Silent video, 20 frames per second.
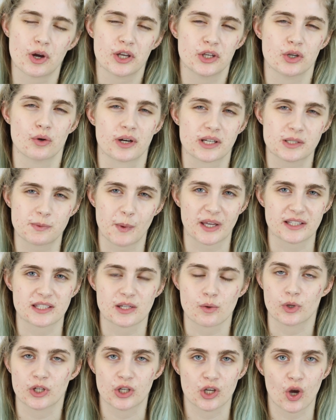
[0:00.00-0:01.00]
what you're
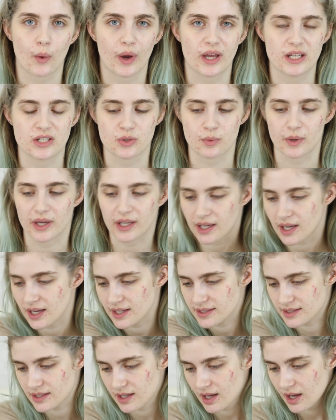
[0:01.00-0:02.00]
expecting when you go into it,
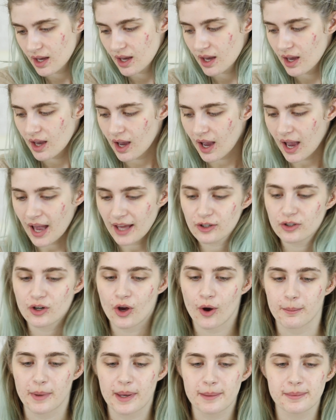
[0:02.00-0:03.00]
because I don't
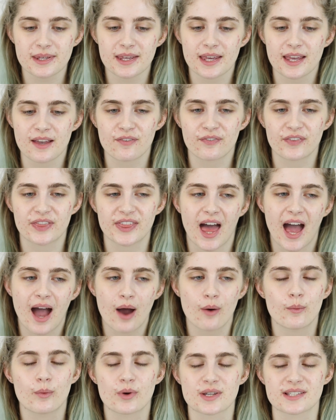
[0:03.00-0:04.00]
know, maybe if
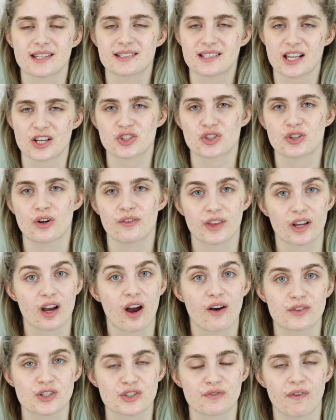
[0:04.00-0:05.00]
that was the texture of the
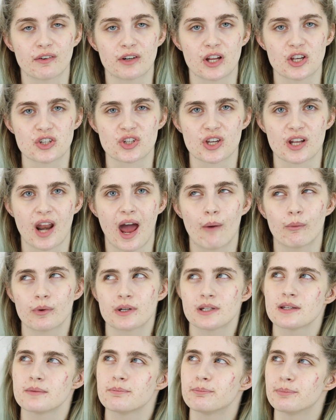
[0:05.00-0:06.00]
coverage foundation, I
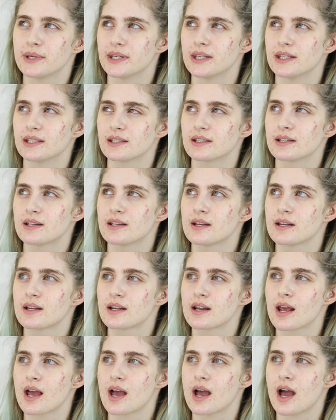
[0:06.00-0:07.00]
wouldn't have been
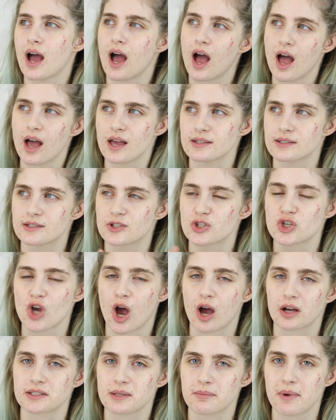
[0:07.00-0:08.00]
as
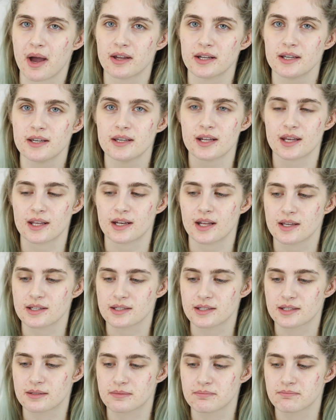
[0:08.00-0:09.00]
shocked about it and
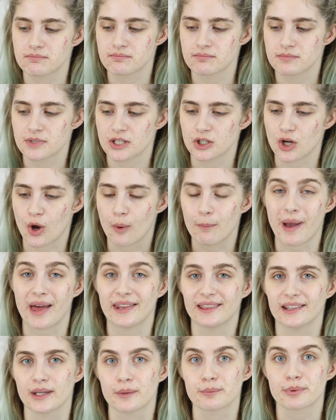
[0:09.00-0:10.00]
as, you know,
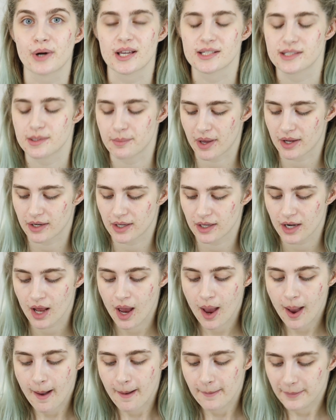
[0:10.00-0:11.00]
badly impressed about it.
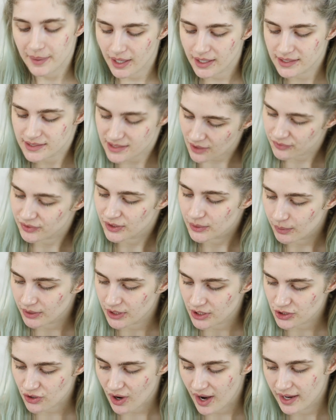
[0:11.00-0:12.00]
But definitely
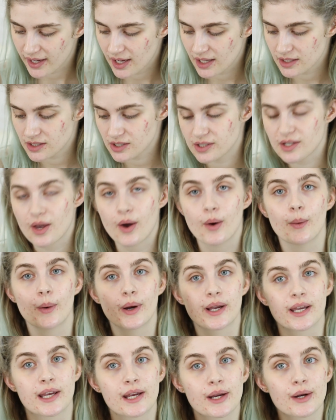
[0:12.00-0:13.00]
want to try it, so
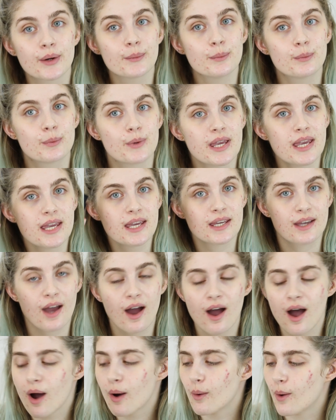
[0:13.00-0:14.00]
here we
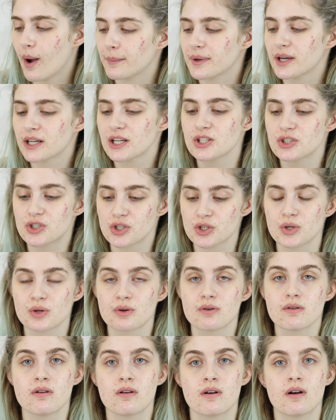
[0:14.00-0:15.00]
go. I'm gonna
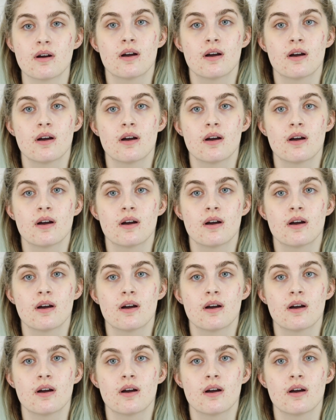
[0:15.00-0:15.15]
do